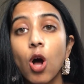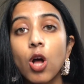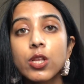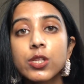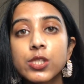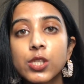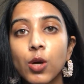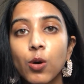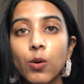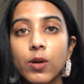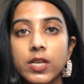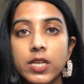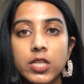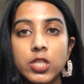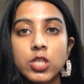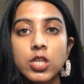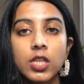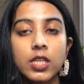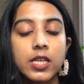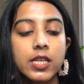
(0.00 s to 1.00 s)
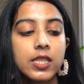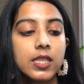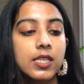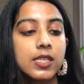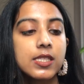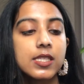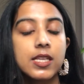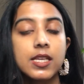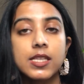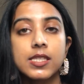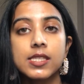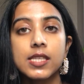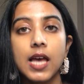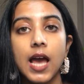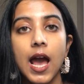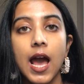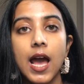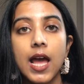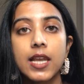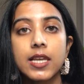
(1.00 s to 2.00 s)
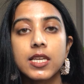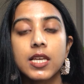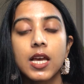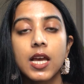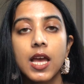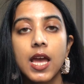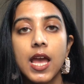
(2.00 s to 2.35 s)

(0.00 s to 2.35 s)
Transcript: Also, additionally, this is at